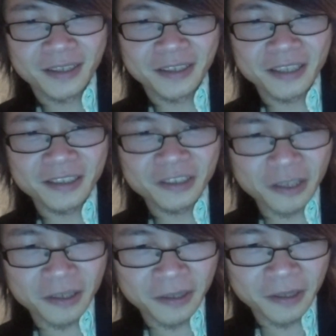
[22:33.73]
there is
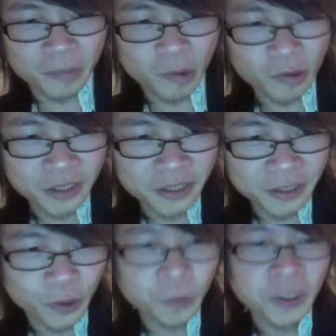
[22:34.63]
a, a
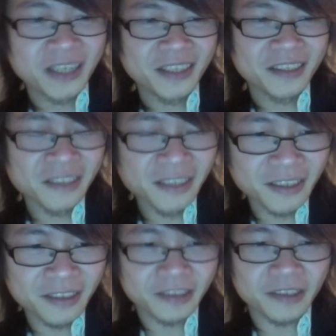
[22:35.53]
political
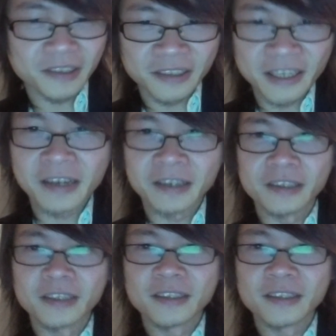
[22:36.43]
need there